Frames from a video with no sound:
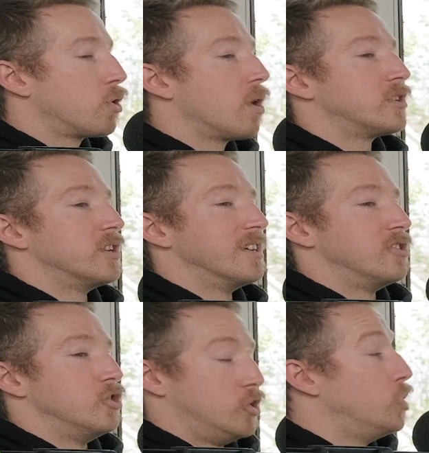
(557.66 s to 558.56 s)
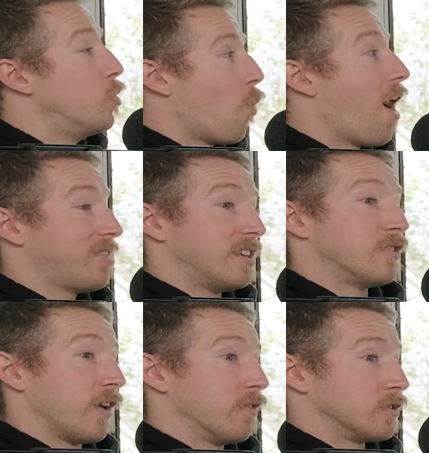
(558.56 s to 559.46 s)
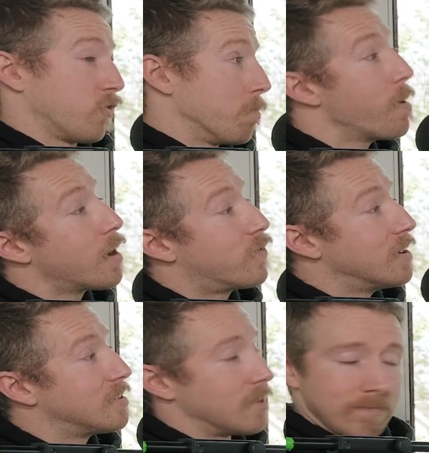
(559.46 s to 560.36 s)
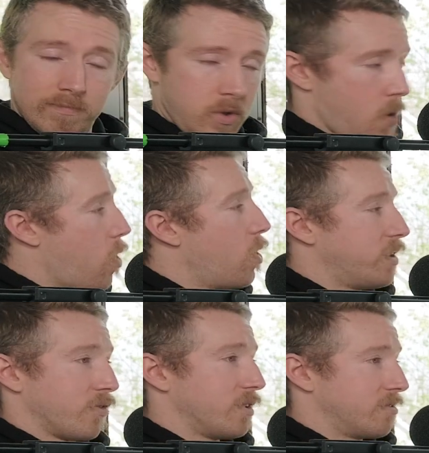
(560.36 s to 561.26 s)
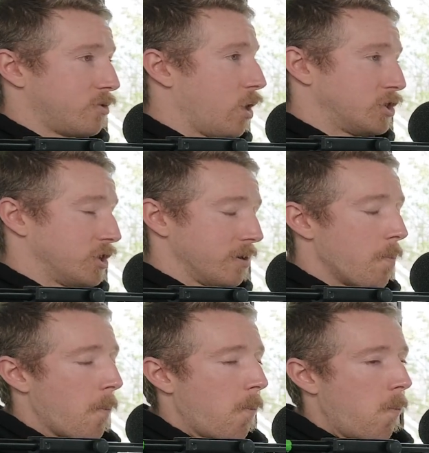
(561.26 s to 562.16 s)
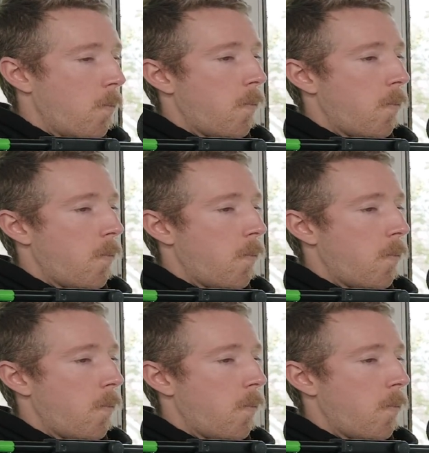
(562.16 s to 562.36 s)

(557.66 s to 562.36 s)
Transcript: The question yeah. is, do you want these flavors for breakfast? Yeah, whole different question. Right. Yeah,